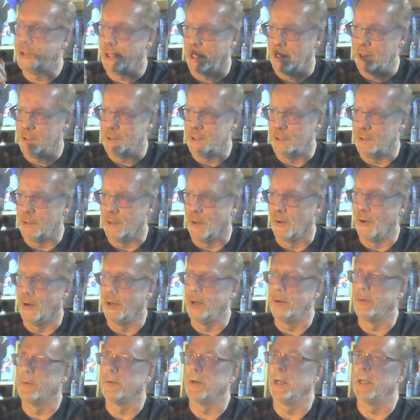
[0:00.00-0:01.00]
Changing the
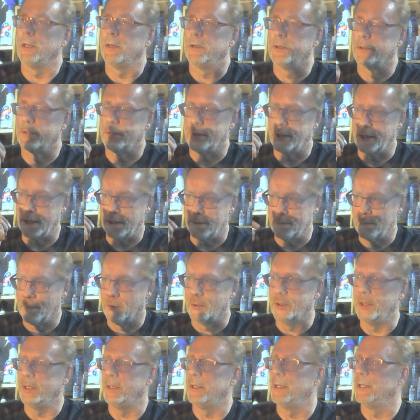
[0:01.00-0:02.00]
oil regularly,
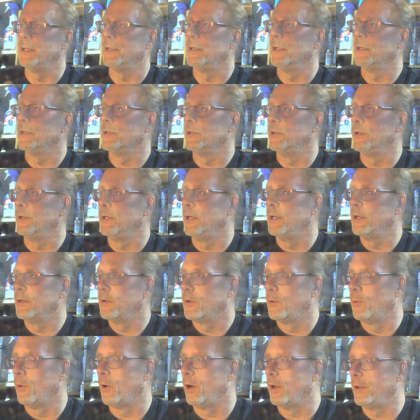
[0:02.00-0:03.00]
putting in good
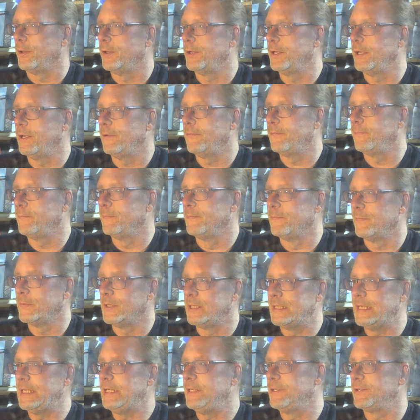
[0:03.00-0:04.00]
quality
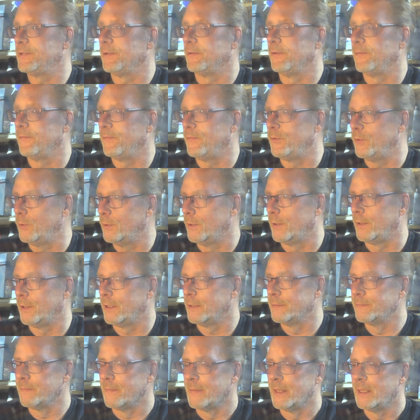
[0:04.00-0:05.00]
diesel
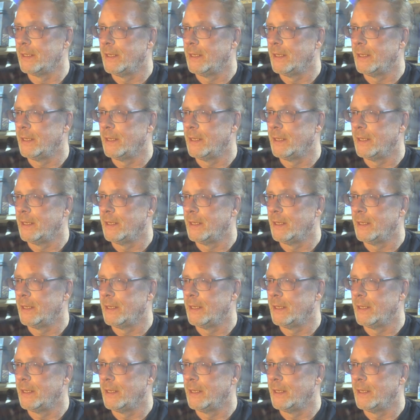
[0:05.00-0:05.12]
fuel.